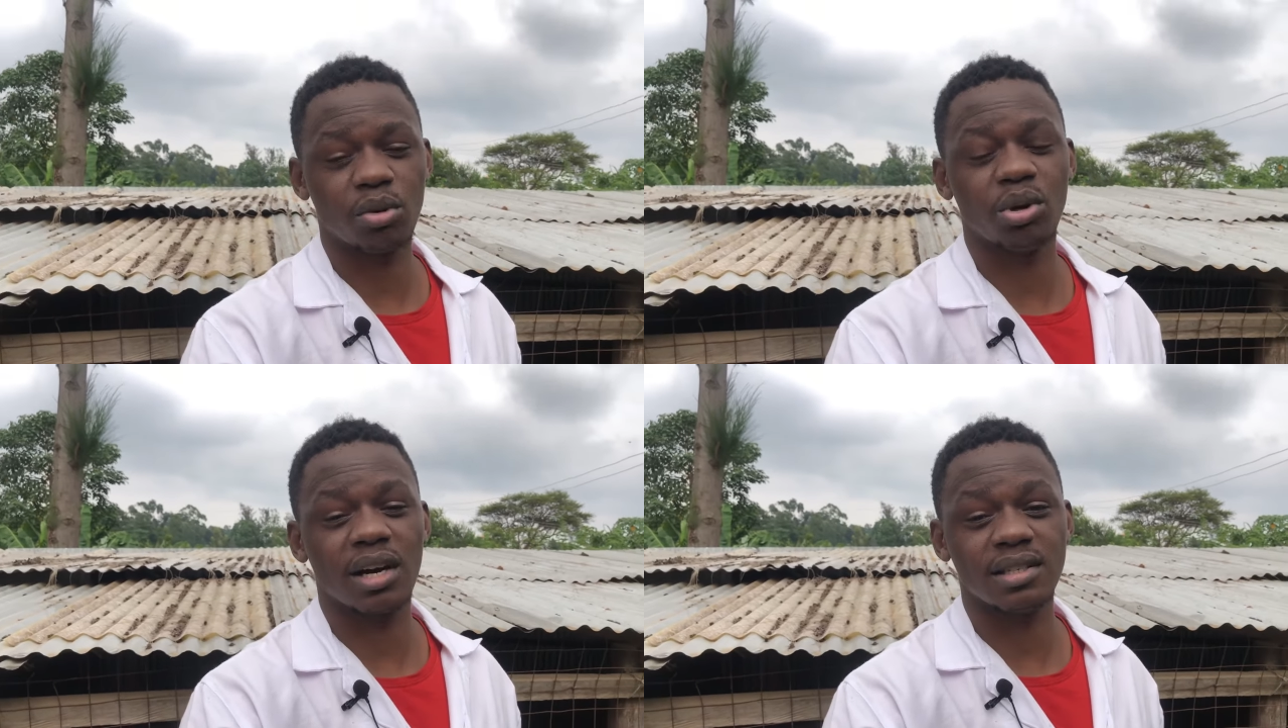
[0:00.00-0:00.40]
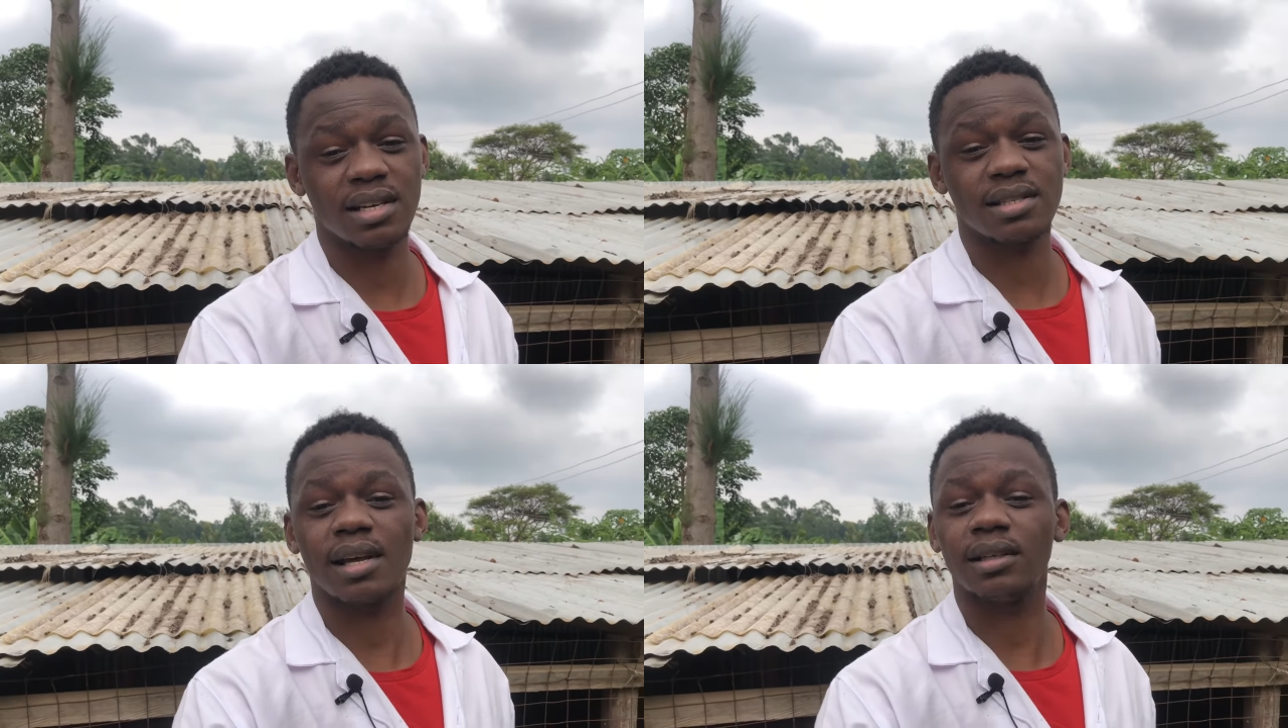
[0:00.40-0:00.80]
You can
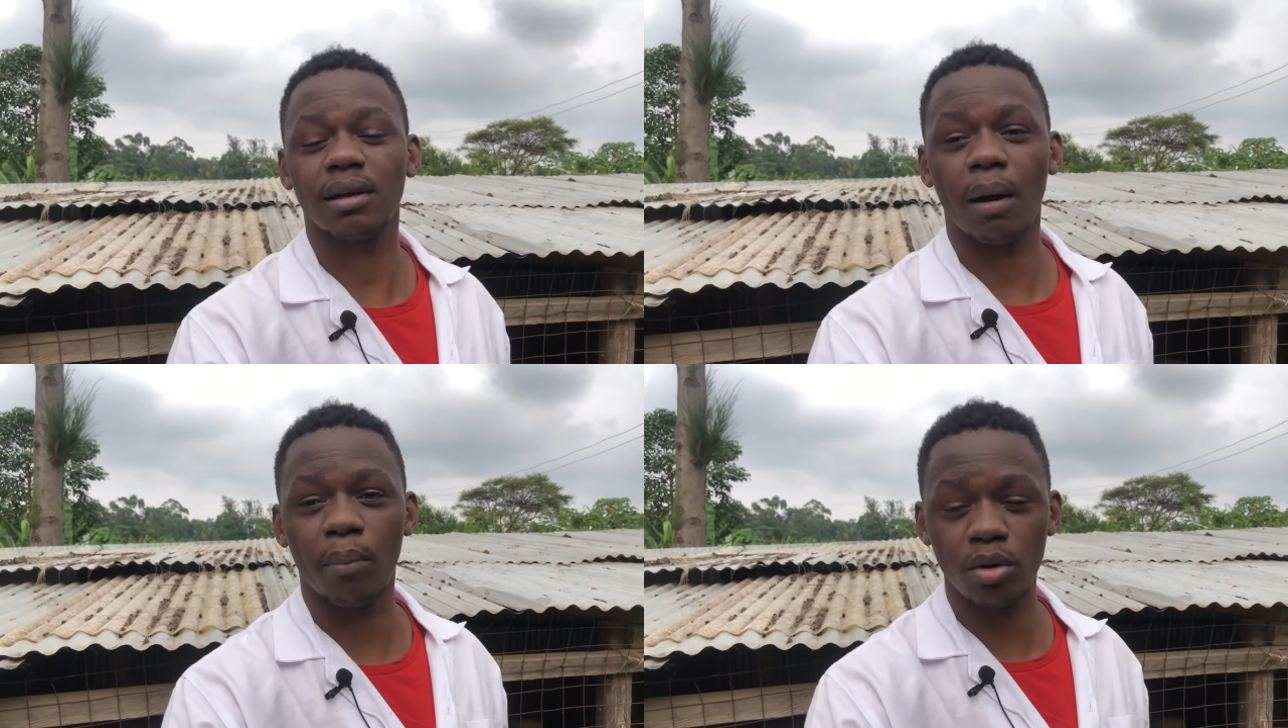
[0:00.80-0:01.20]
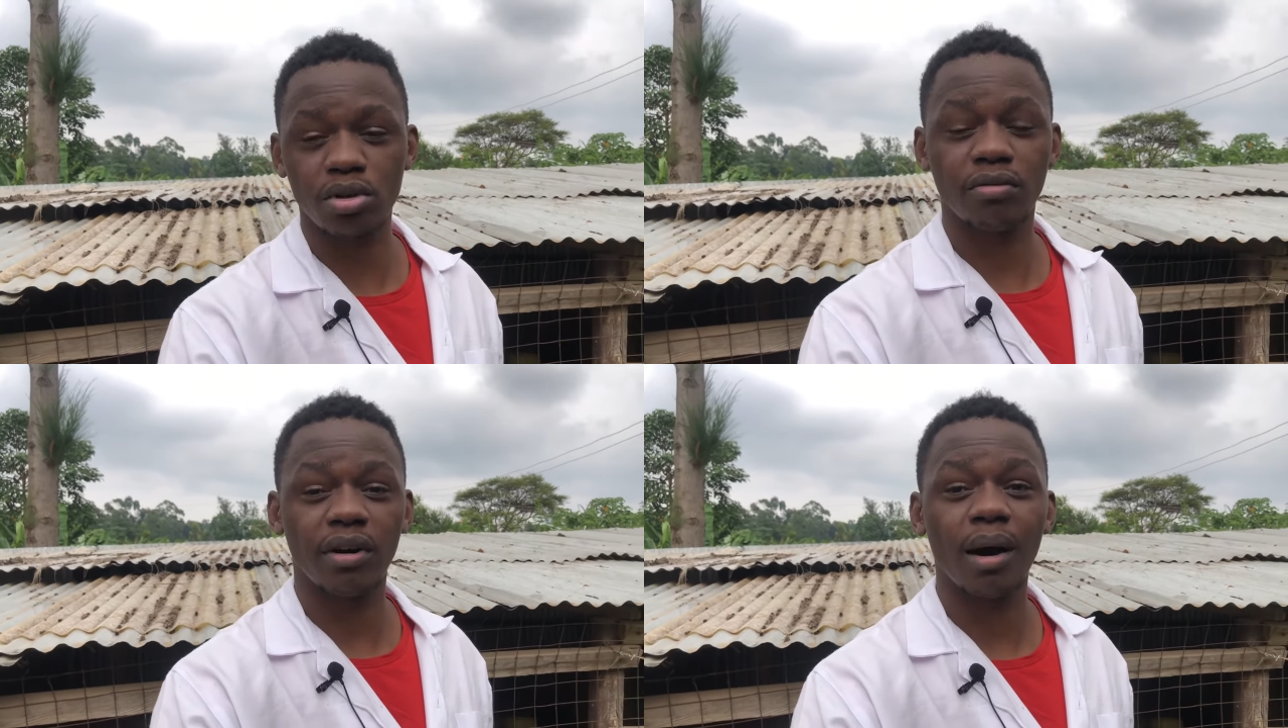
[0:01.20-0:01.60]
just start a
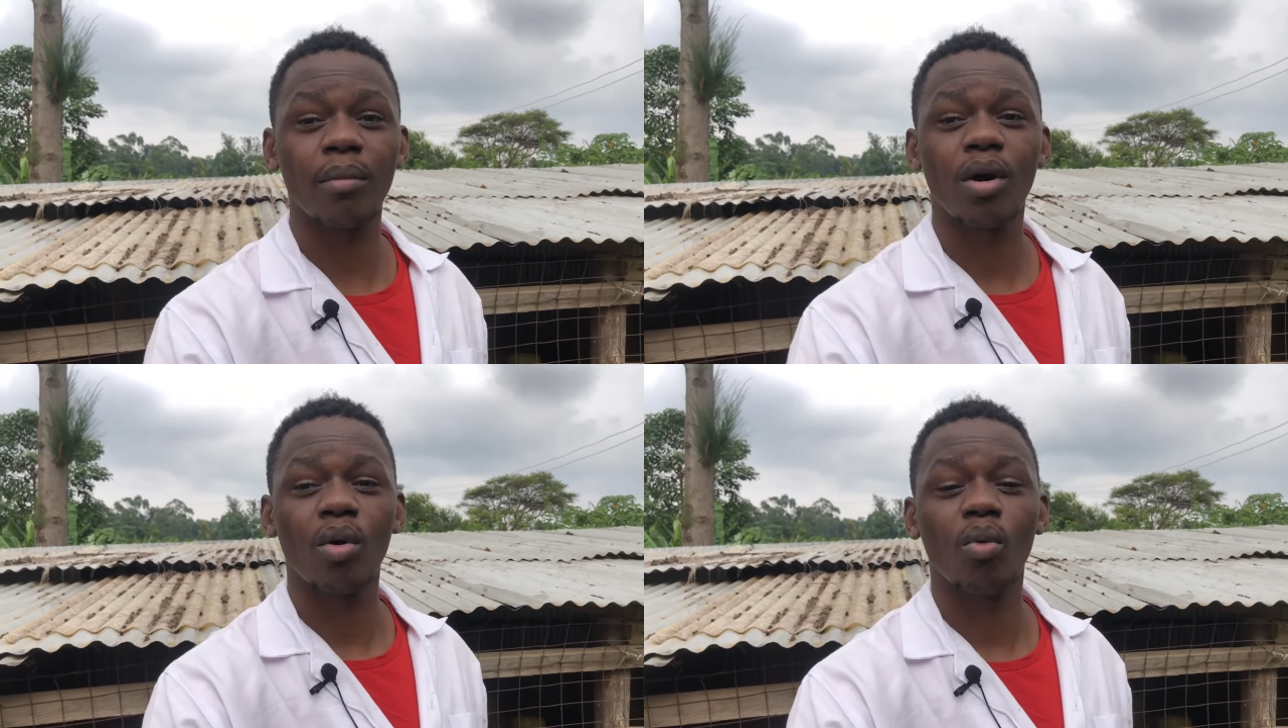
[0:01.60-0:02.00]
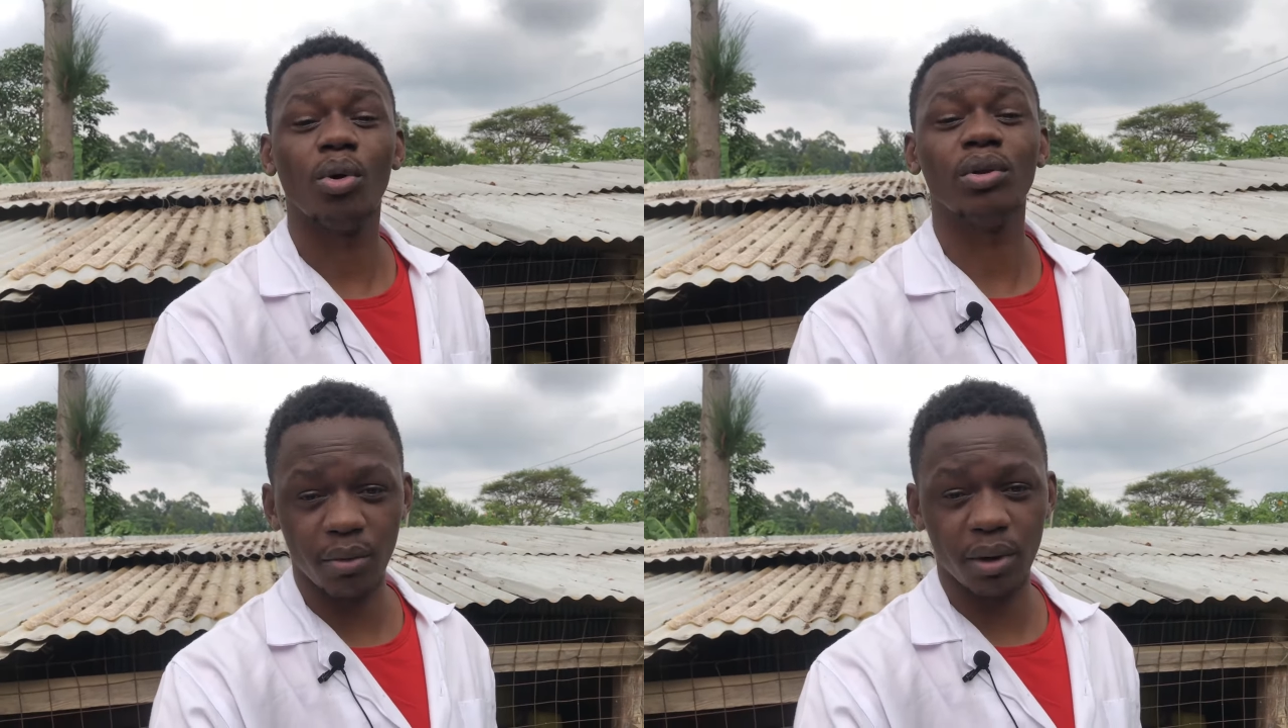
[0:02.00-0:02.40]
poultry farm
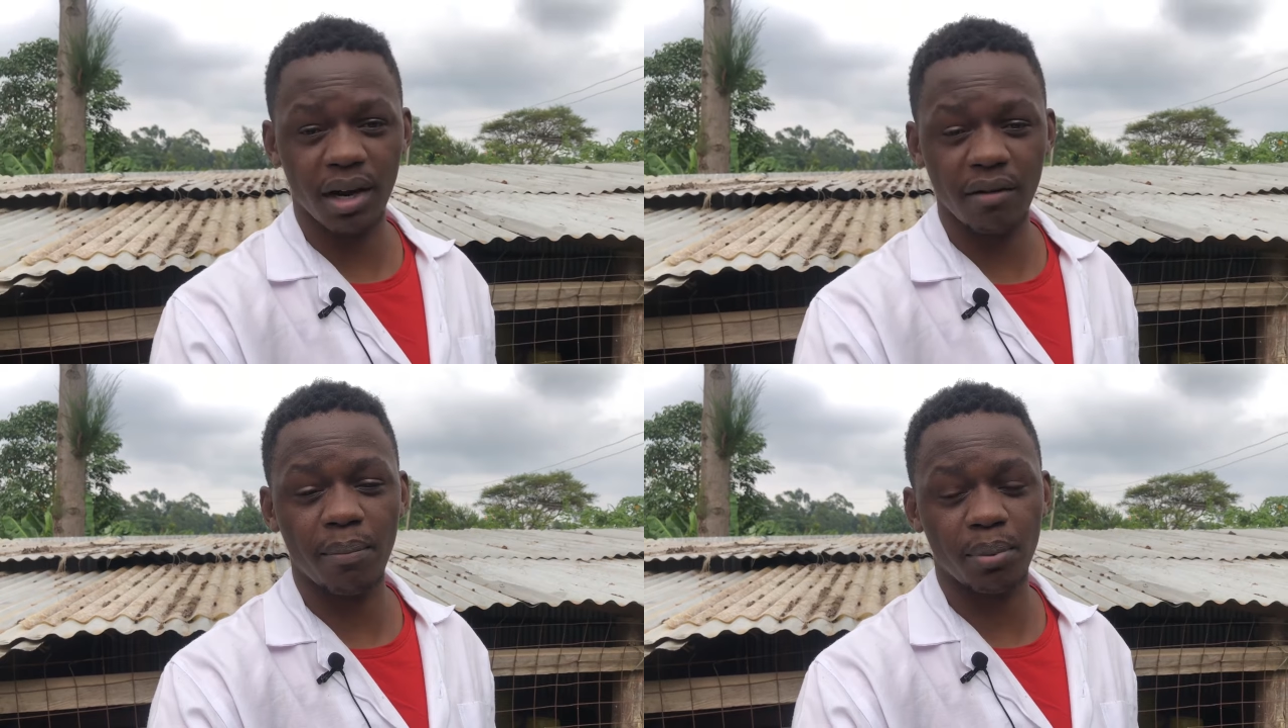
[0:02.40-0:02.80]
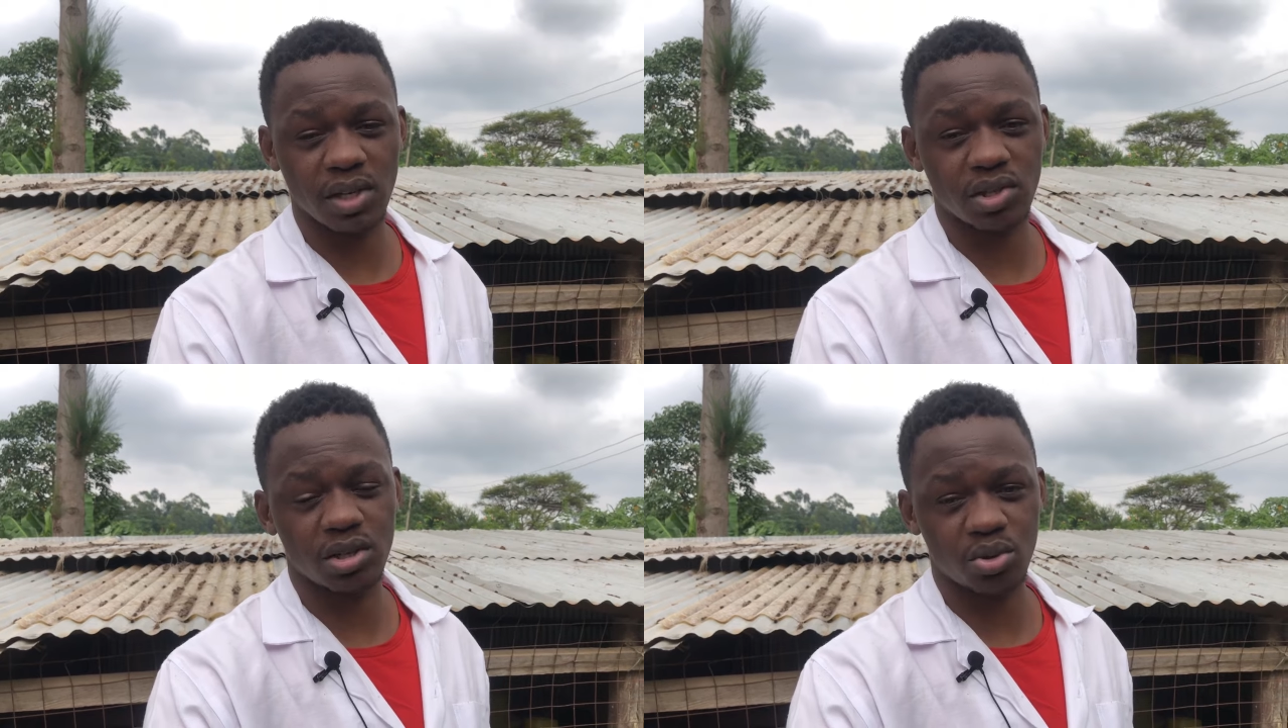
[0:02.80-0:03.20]
with whatever
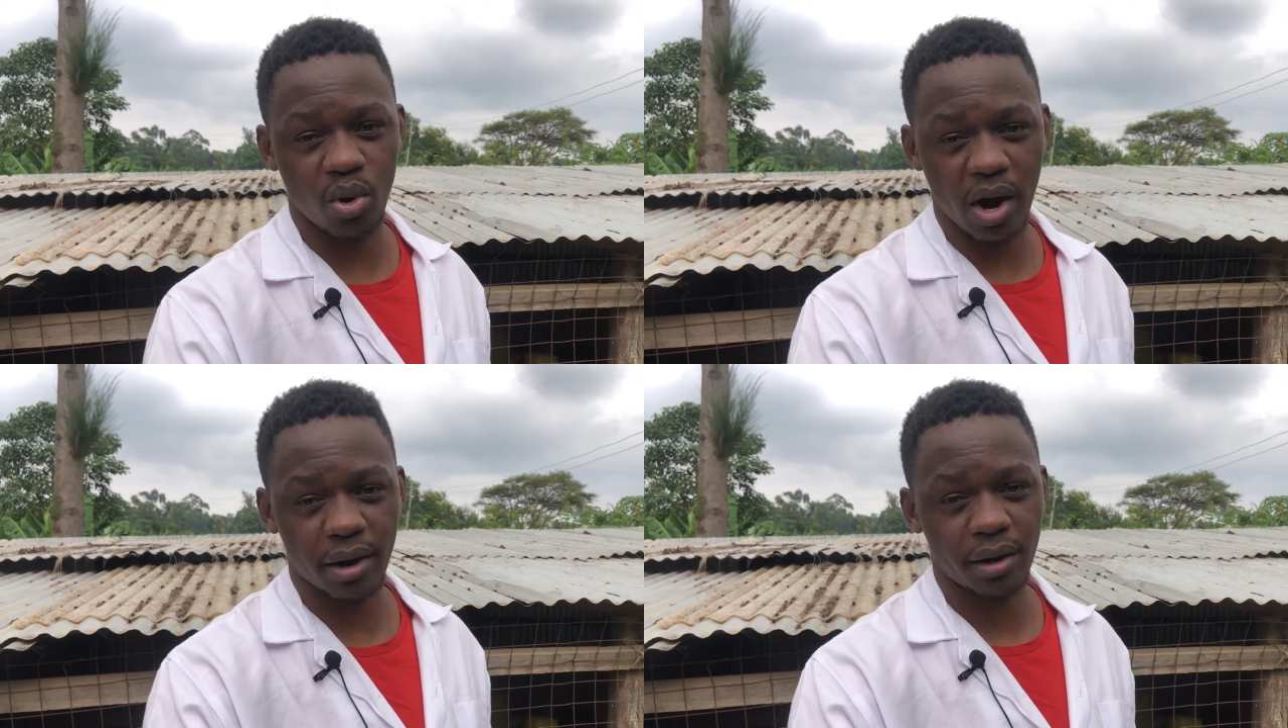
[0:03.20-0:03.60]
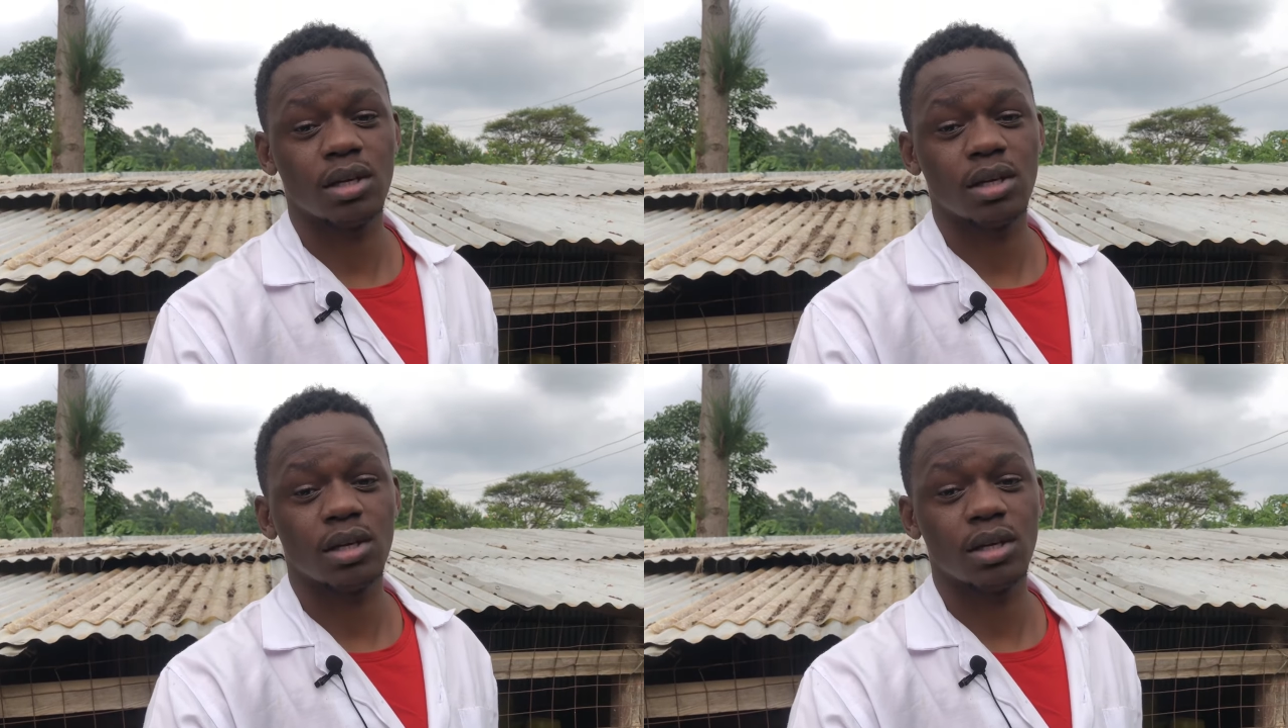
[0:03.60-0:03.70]
place that you are.